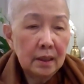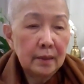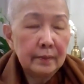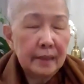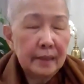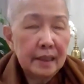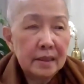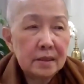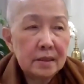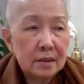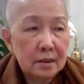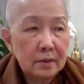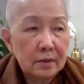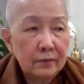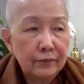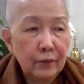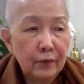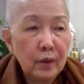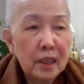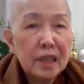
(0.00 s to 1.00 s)
as
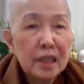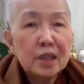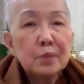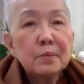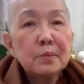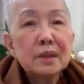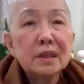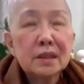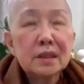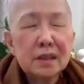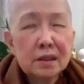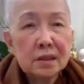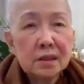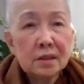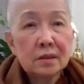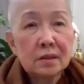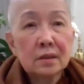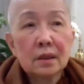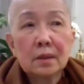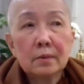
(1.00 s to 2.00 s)
four
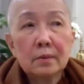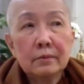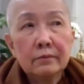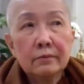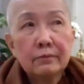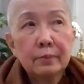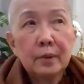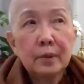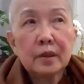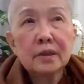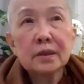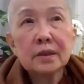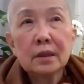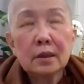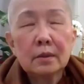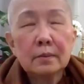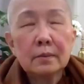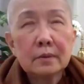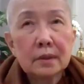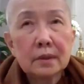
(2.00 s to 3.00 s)
elements, body,
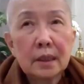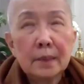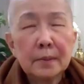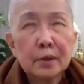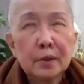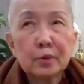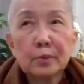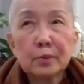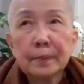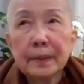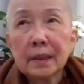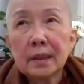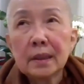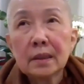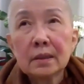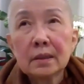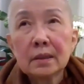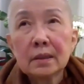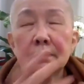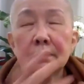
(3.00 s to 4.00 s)
nama
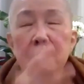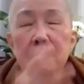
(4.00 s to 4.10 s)
rupa,